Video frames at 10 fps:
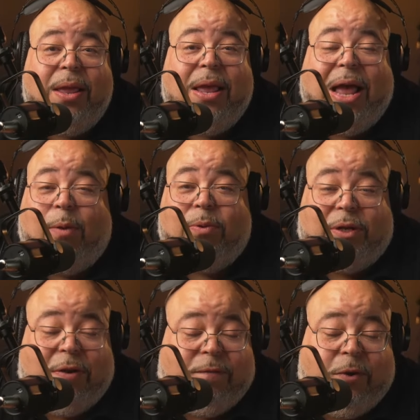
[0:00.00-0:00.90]
I was
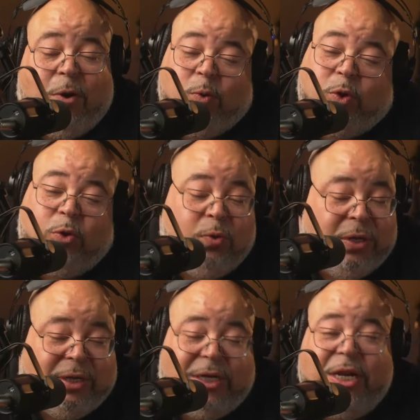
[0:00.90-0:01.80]
there for the whole G,
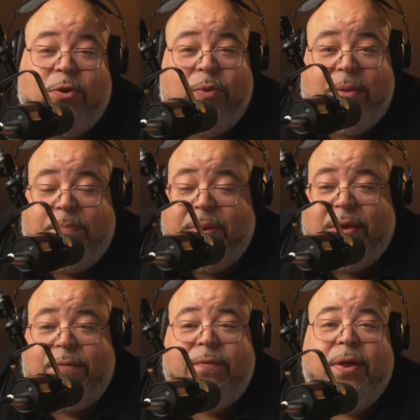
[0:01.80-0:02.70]
G Unit
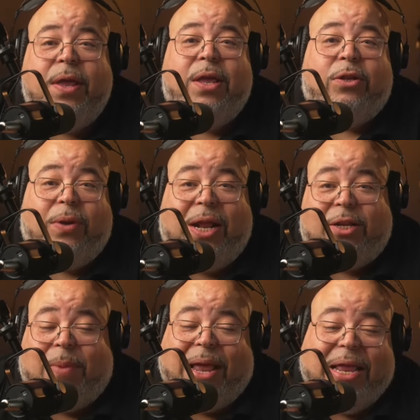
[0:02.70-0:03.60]
beef. So that's
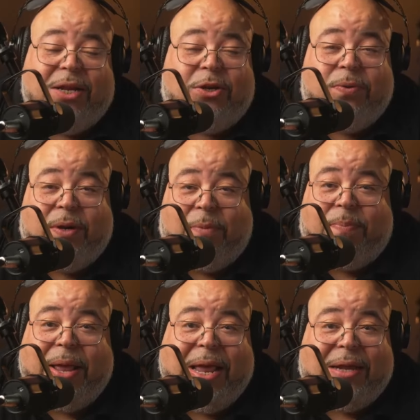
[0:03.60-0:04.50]
my history in the
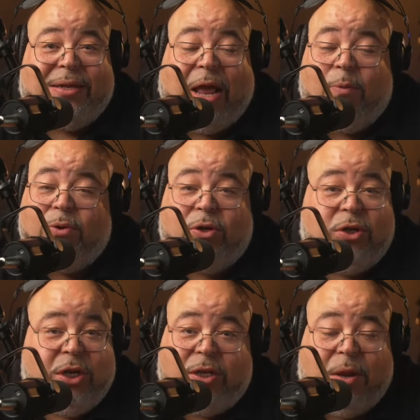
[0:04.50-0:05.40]
past. I was
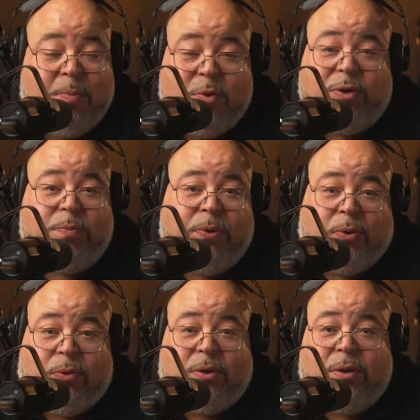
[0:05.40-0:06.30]
just a music
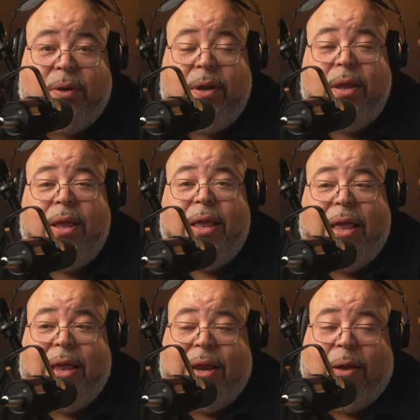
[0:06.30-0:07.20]
producer,
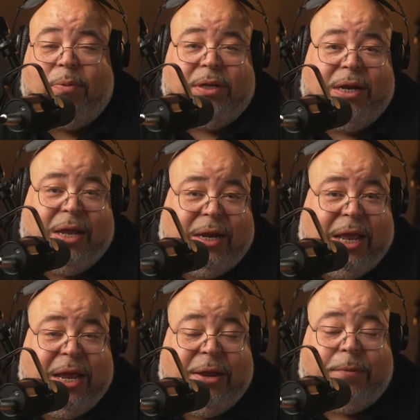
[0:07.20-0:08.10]
and I was in
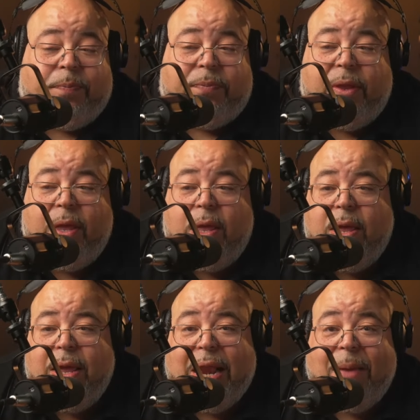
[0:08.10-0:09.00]
L.A.
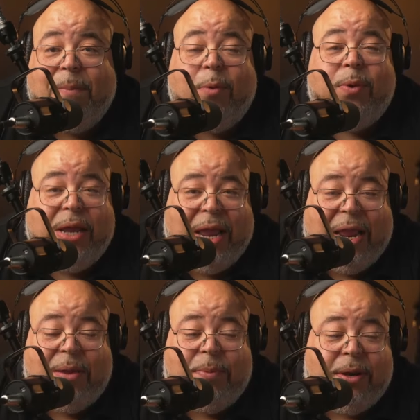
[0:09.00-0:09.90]
and I met with
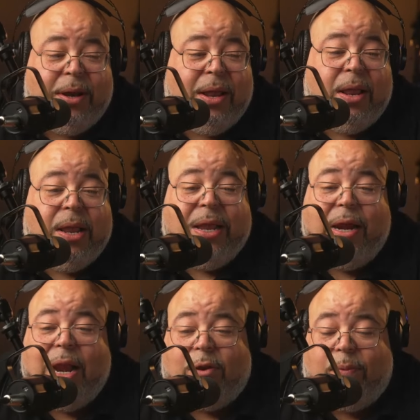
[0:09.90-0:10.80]
Game and he
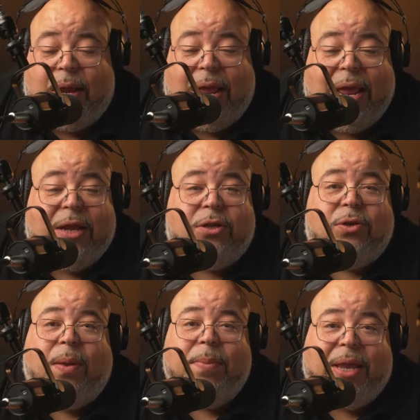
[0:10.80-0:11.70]
liked when I had, so
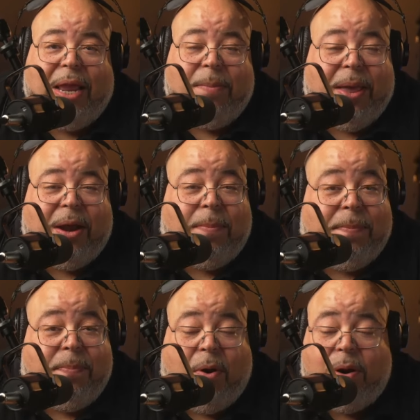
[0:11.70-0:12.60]
I became part of,
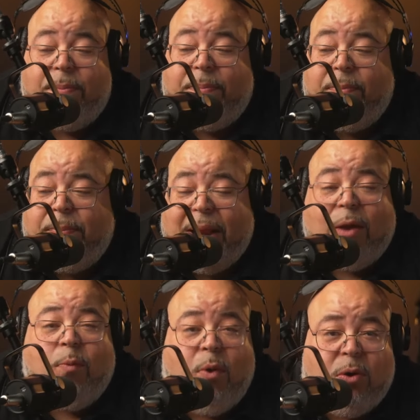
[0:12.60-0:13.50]
part of Black
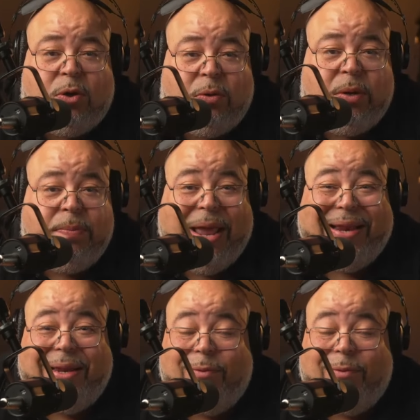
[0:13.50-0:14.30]
Wall Street back then.